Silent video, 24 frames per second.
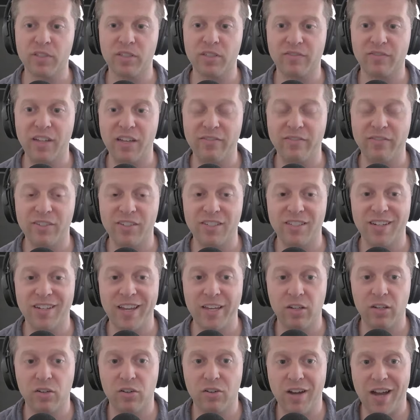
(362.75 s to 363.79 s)
of life is? And
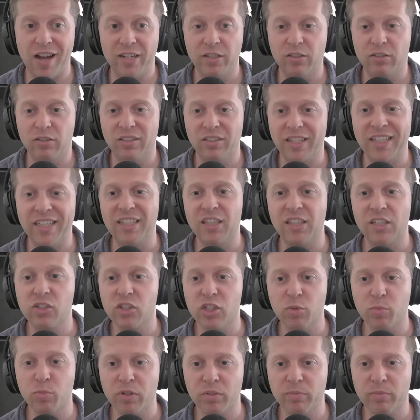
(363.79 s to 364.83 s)
I go, I don't think
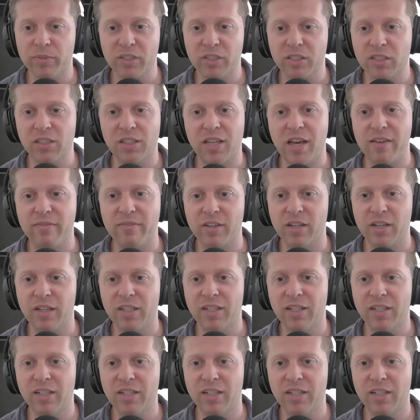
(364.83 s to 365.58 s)
there's a purpose to life.